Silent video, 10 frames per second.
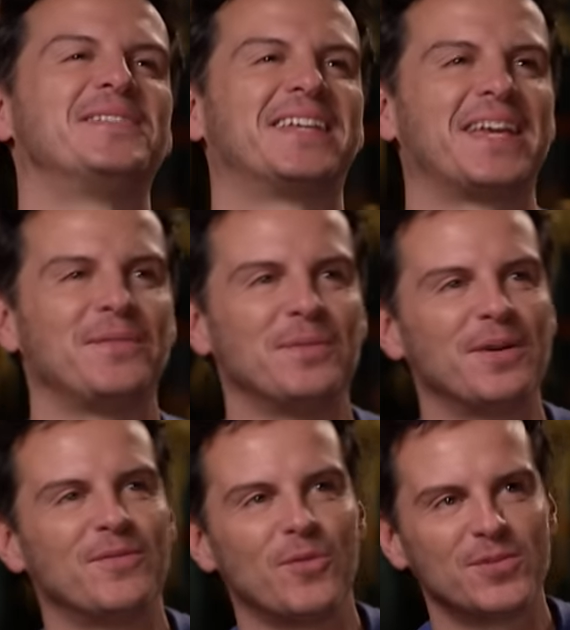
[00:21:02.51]
was a kid when
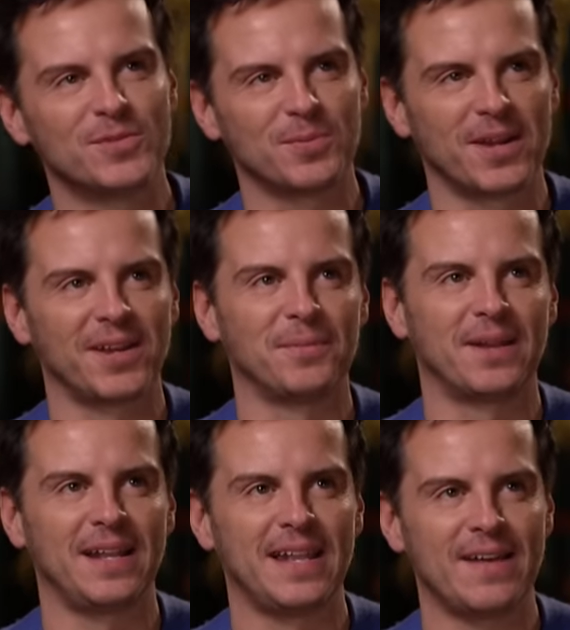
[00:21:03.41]
my voice was breaking,
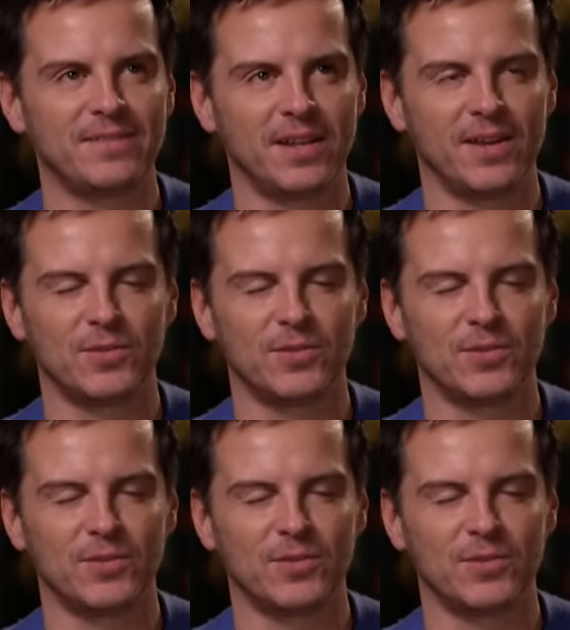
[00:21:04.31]
about 11, I